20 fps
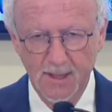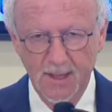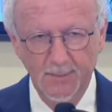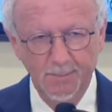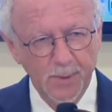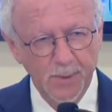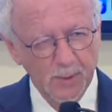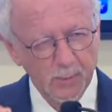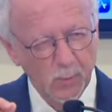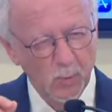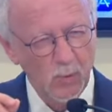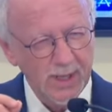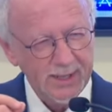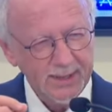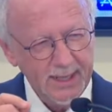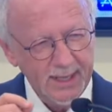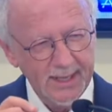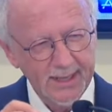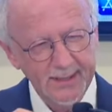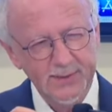But what
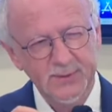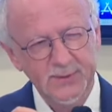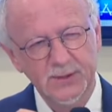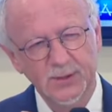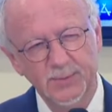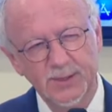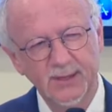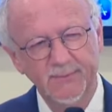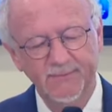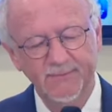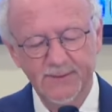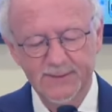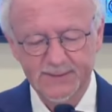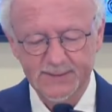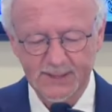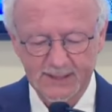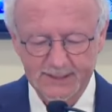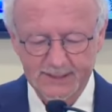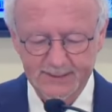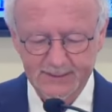has to be
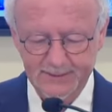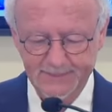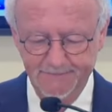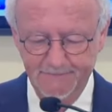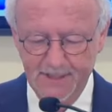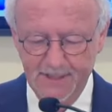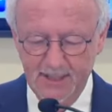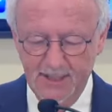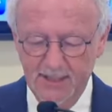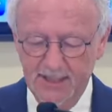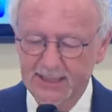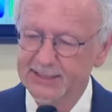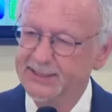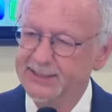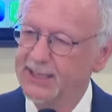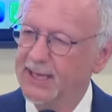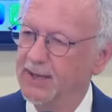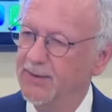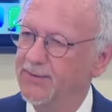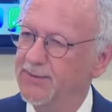emphasized is
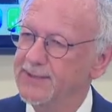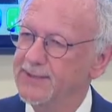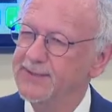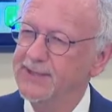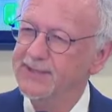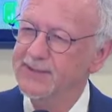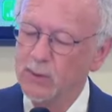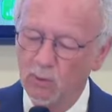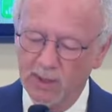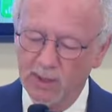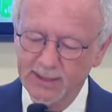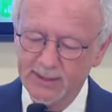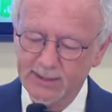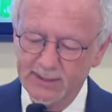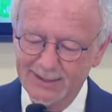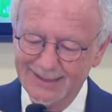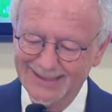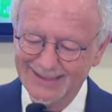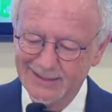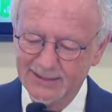that this is quite
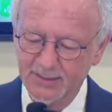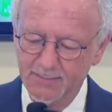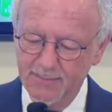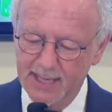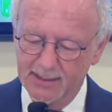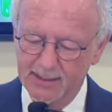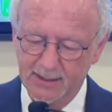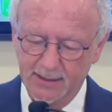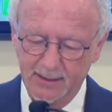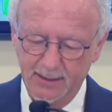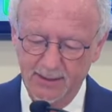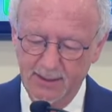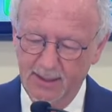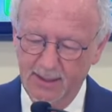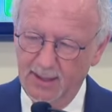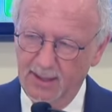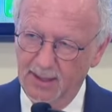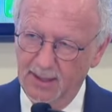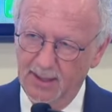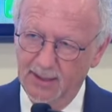systematic
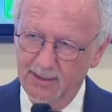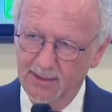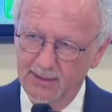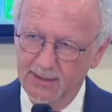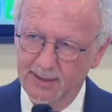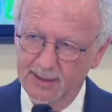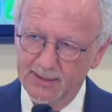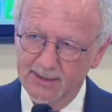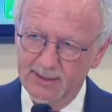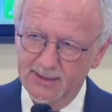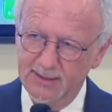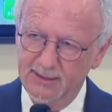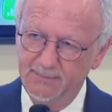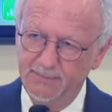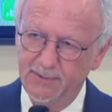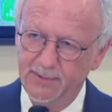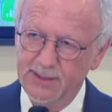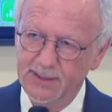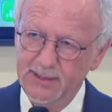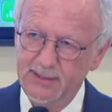and not
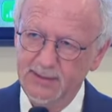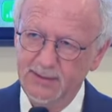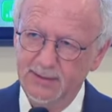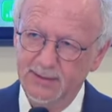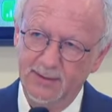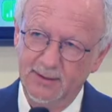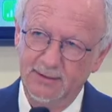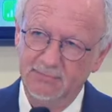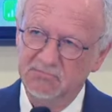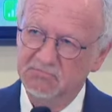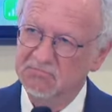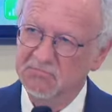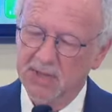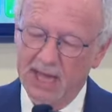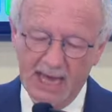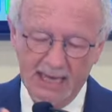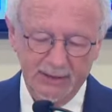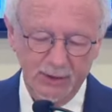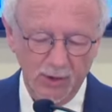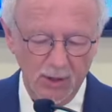simply
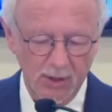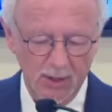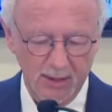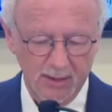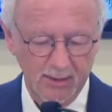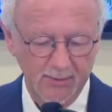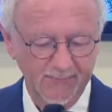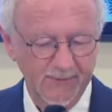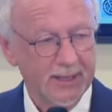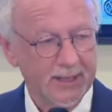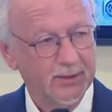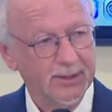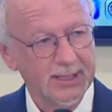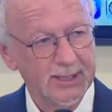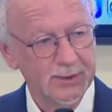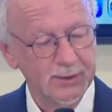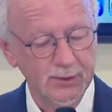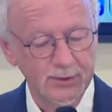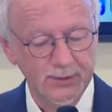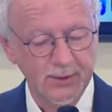ad hoc
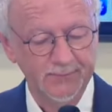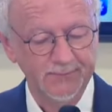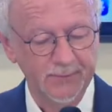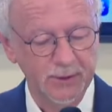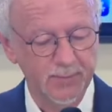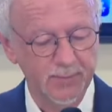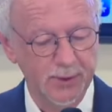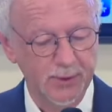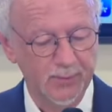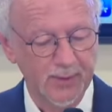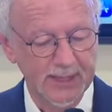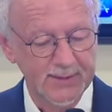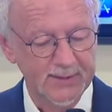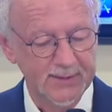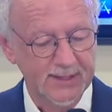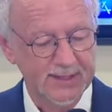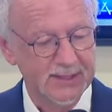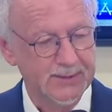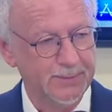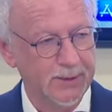violations of human rights
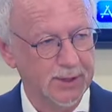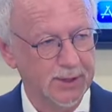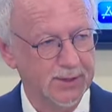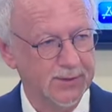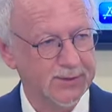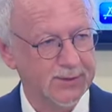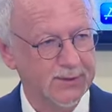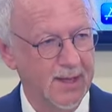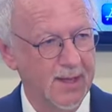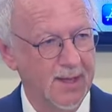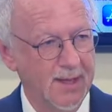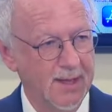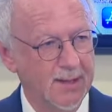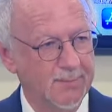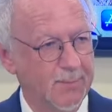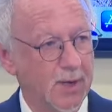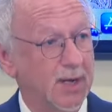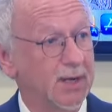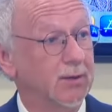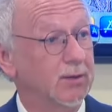experienced
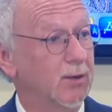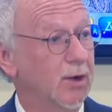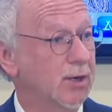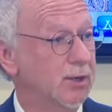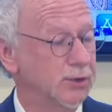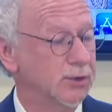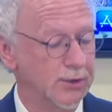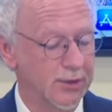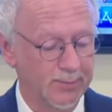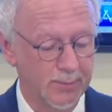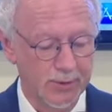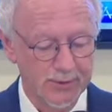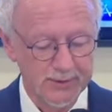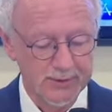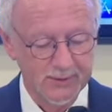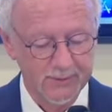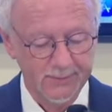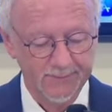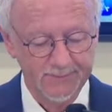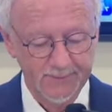by large numbers
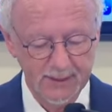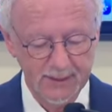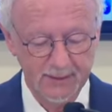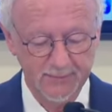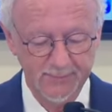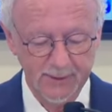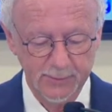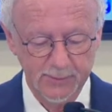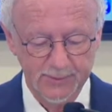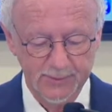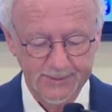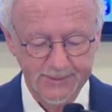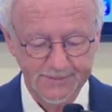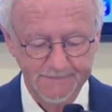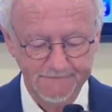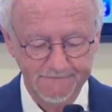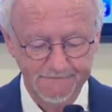of individuals.